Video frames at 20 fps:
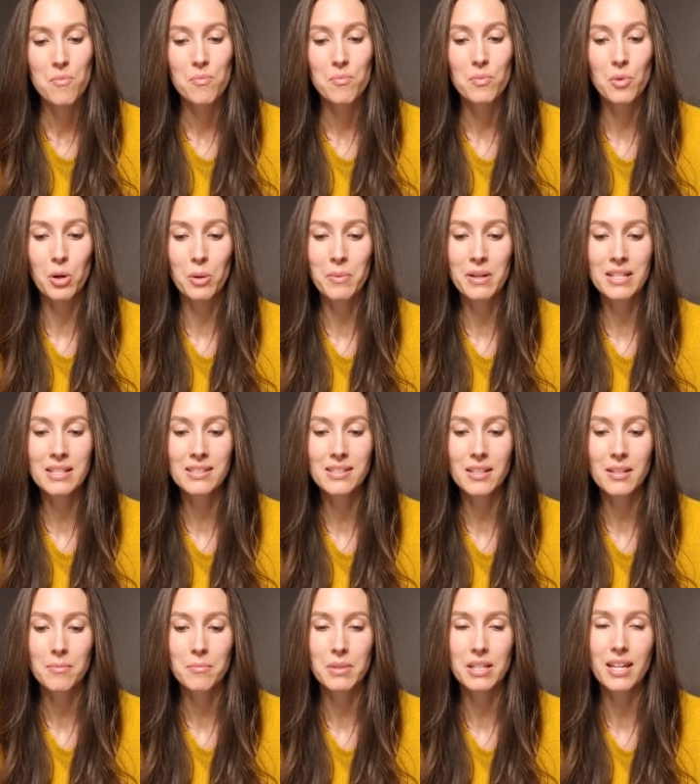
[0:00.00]
Mormons
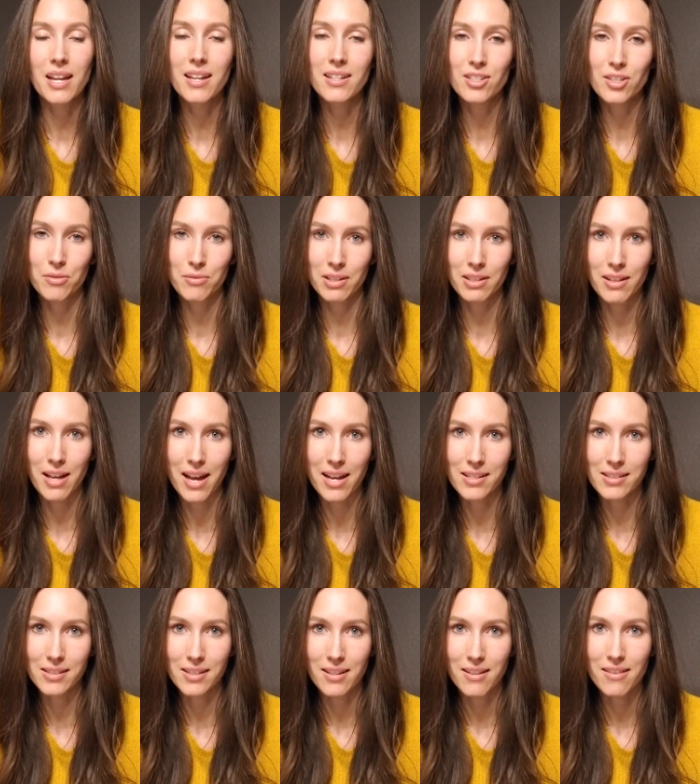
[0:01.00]
began to realize